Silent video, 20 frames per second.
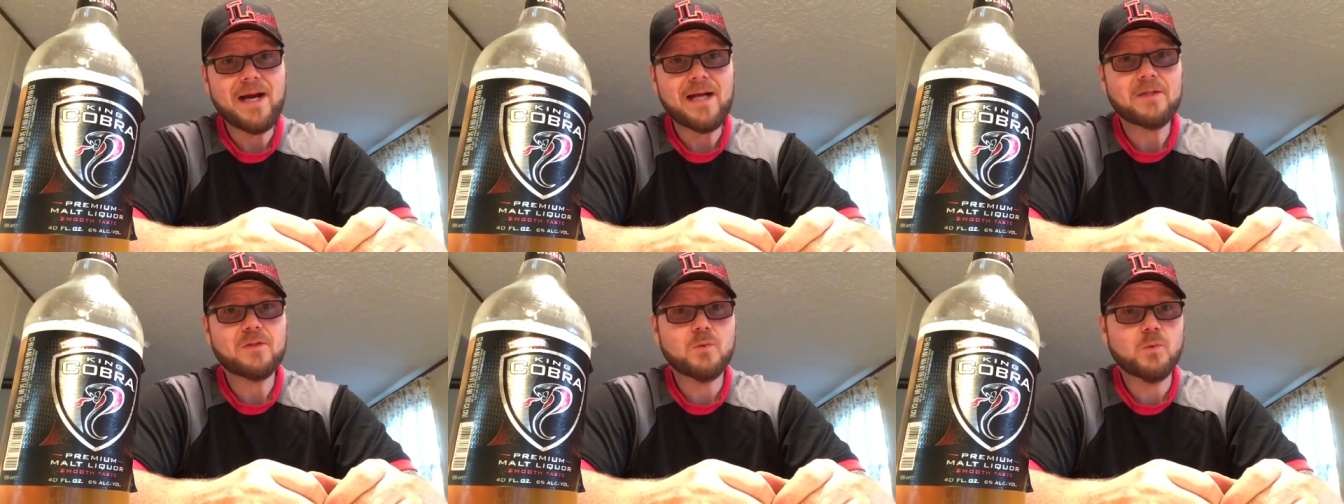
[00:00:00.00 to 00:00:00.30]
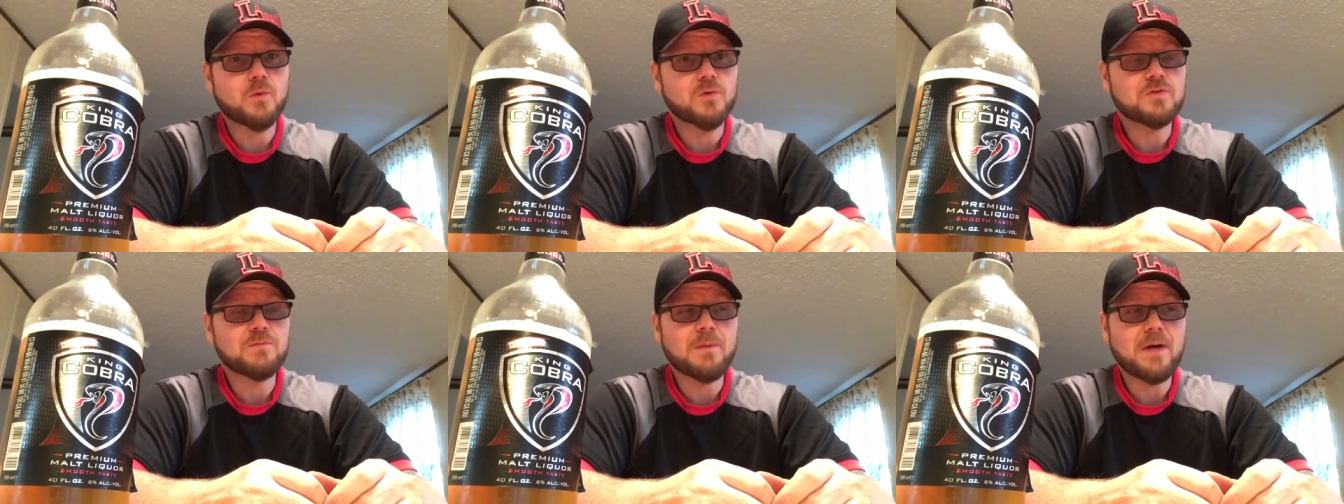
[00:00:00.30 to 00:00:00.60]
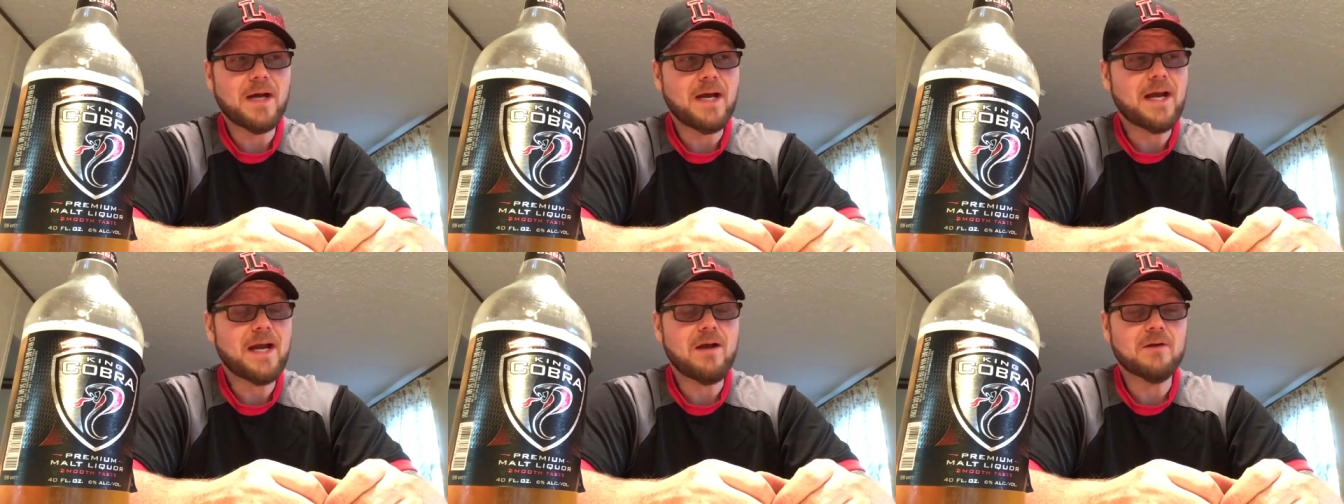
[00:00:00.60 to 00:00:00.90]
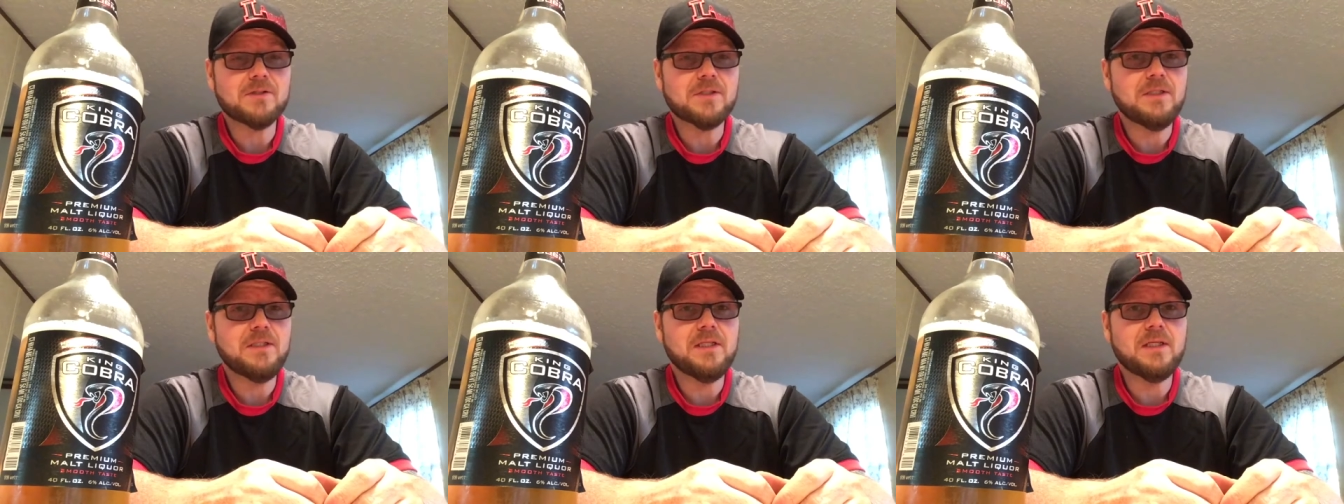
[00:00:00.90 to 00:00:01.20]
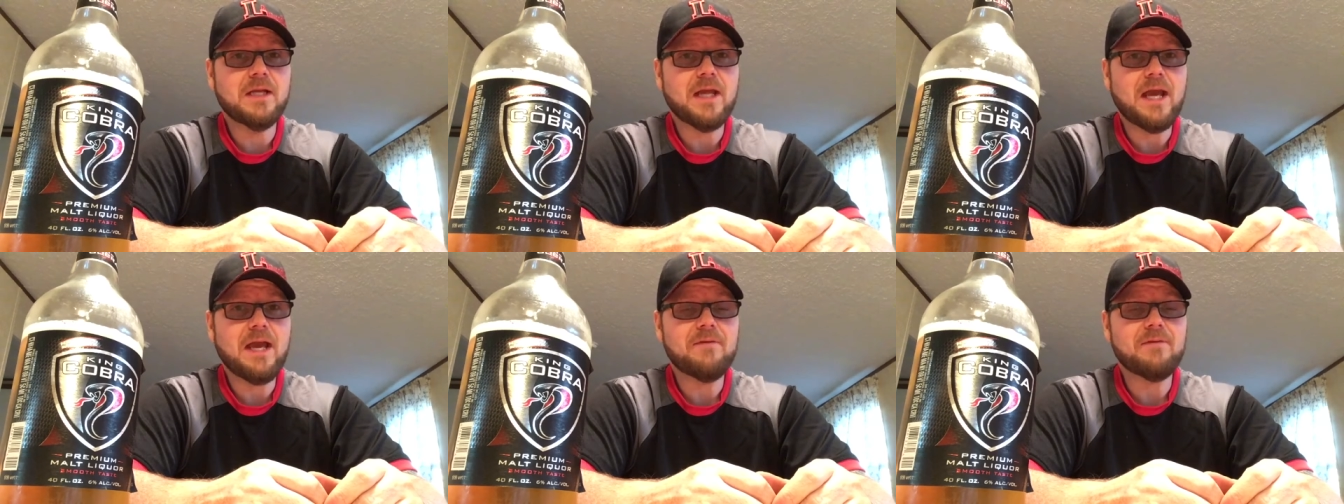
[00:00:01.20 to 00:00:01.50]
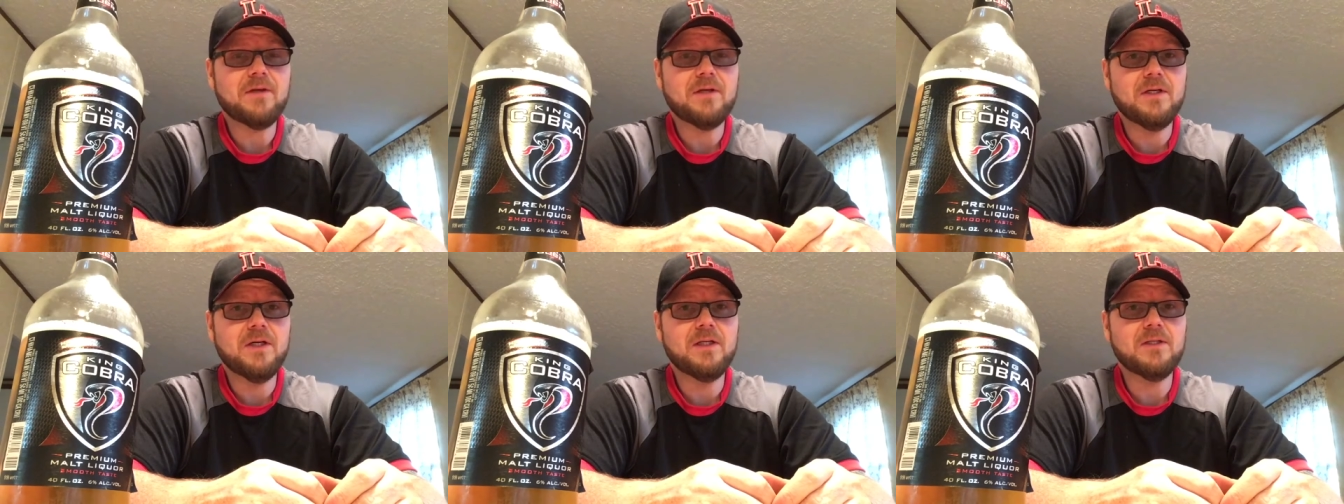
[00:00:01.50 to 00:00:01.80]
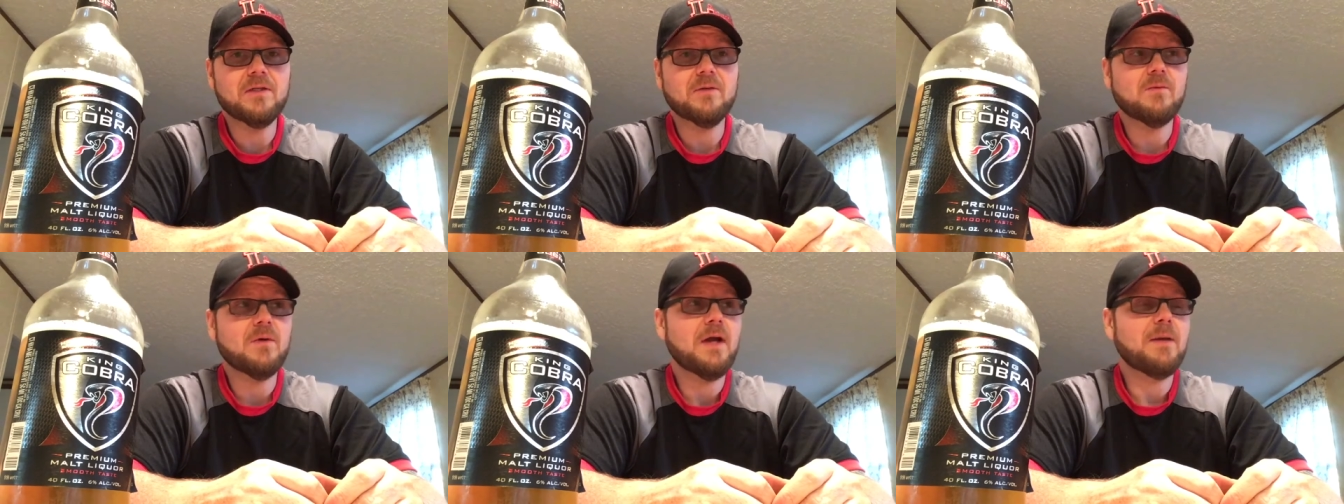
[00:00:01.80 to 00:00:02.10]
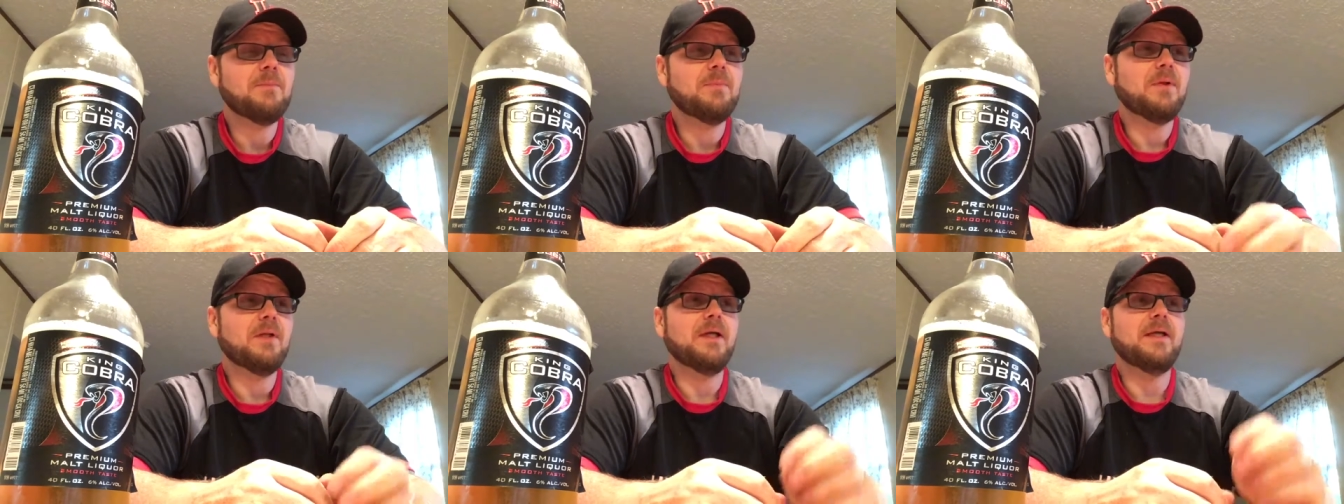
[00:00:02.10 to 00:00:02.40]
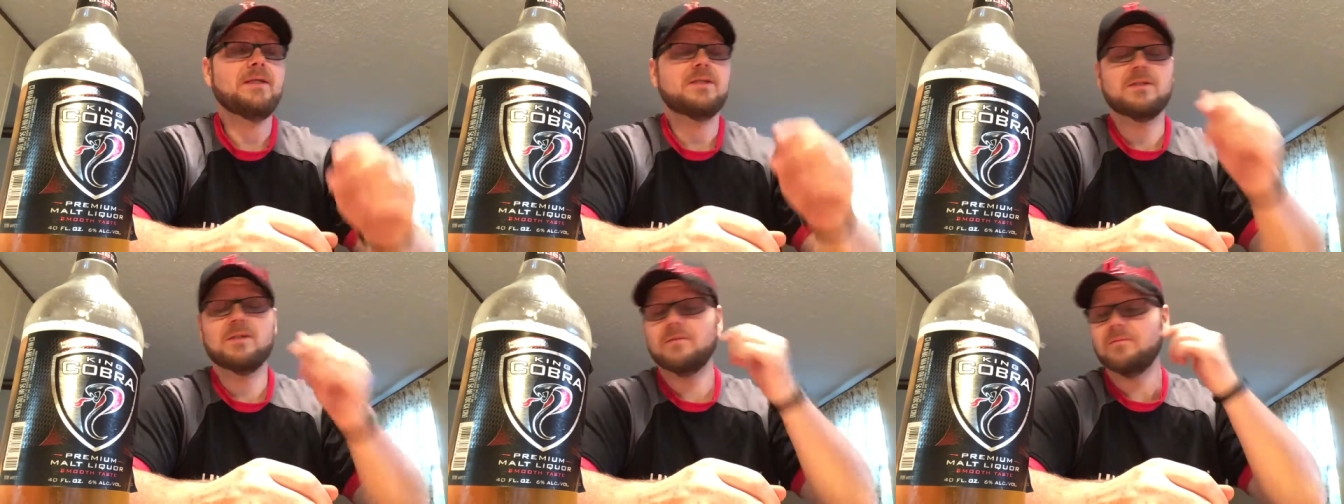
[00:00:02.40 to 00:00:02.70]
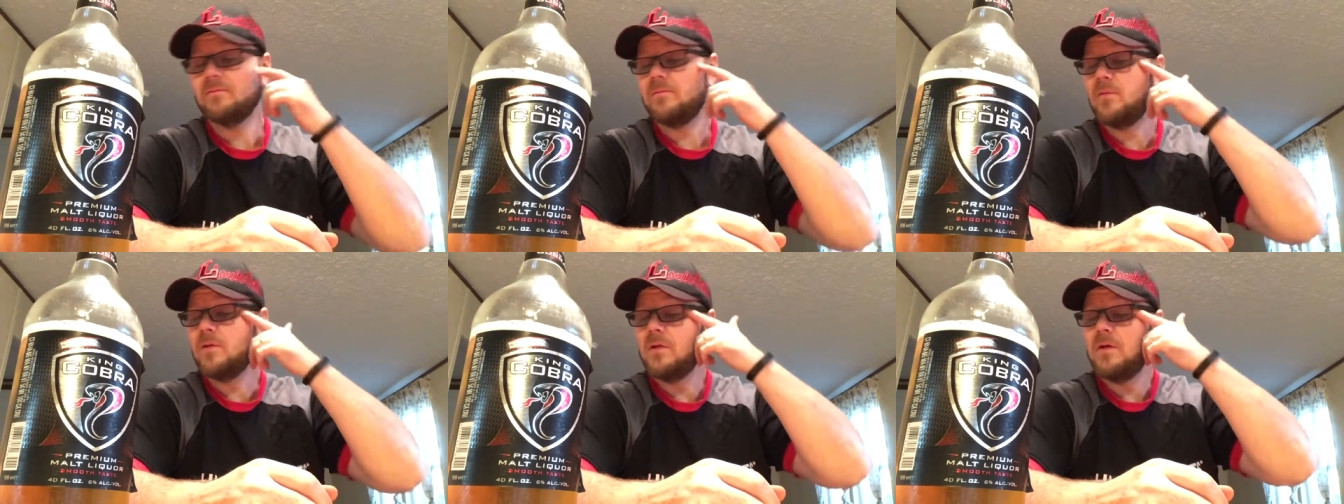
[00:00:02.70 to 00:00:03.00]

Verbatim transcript: back towards my house. He didn't have it cut in the right place, and